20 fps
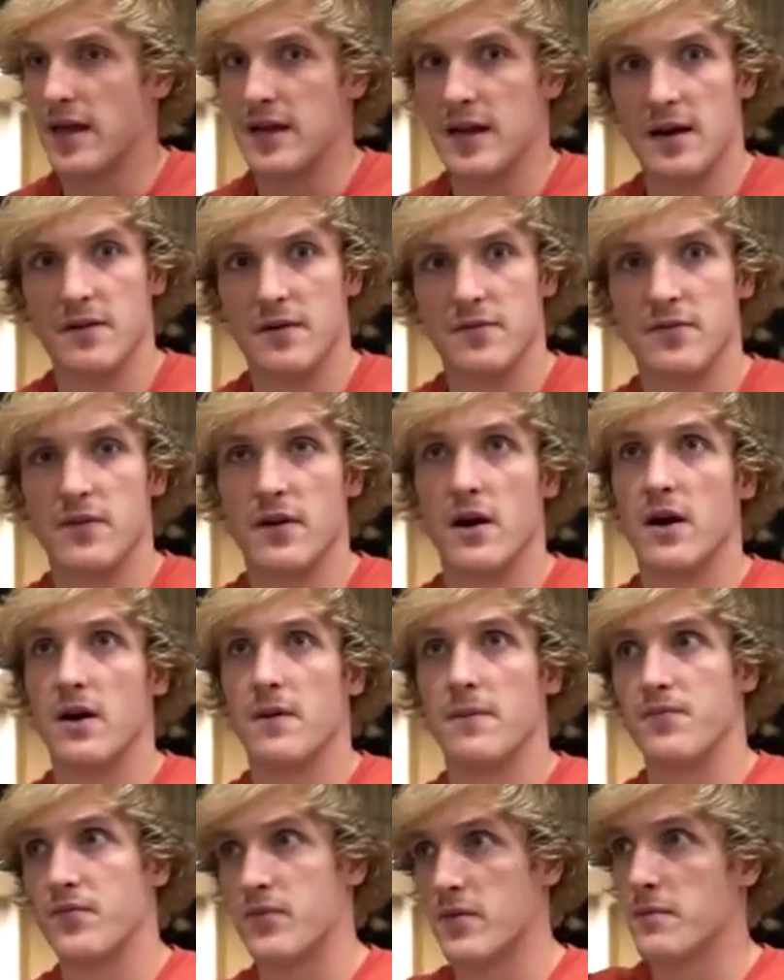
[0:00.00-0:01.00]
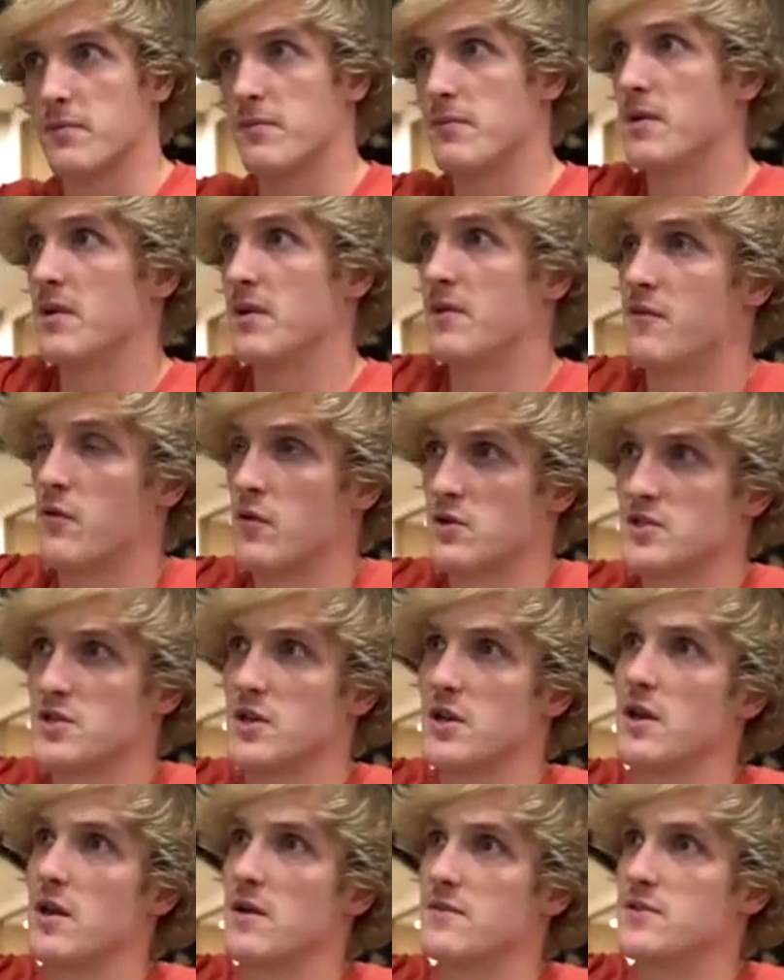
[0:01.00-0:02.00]
And I've been
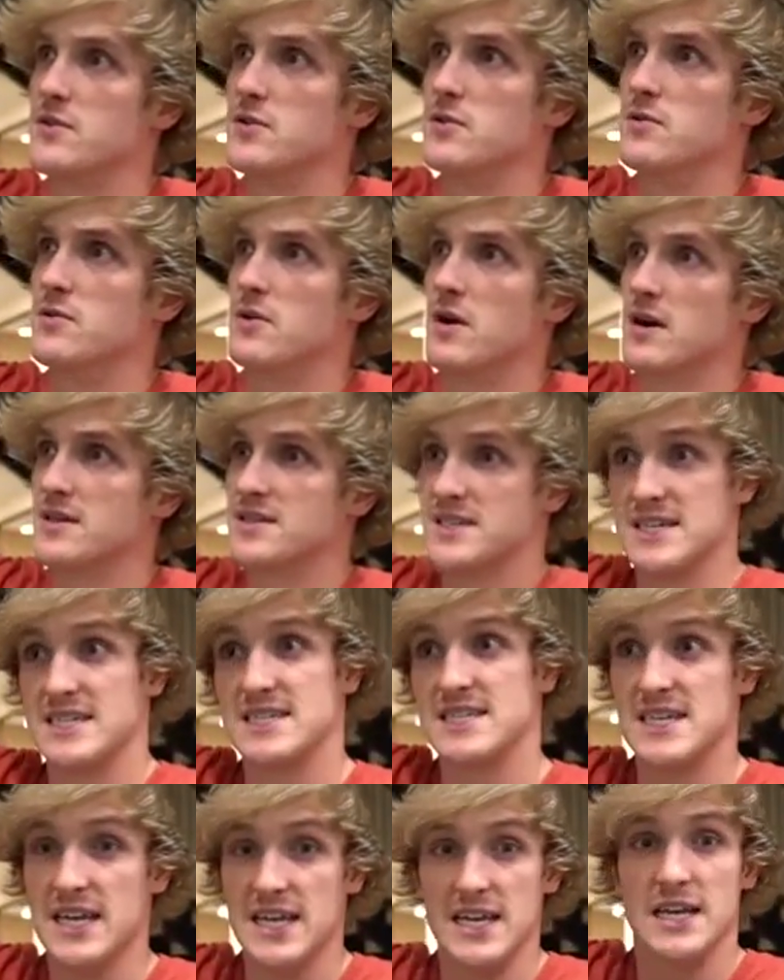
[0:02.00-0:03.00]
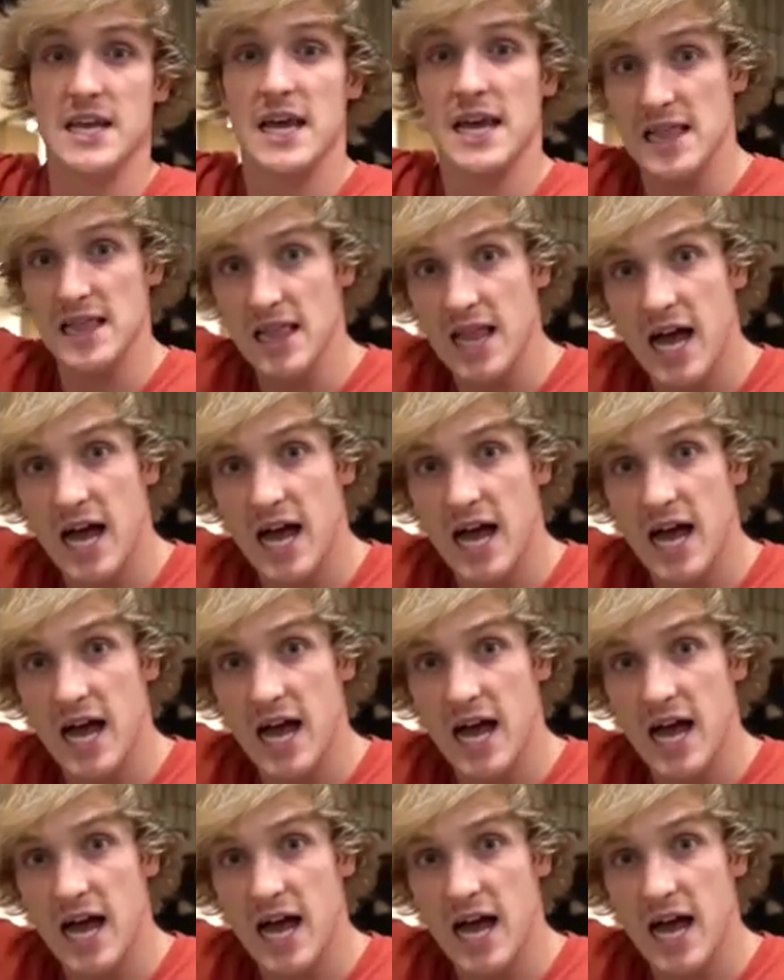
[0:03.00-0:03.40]
fortunate enough to succeed a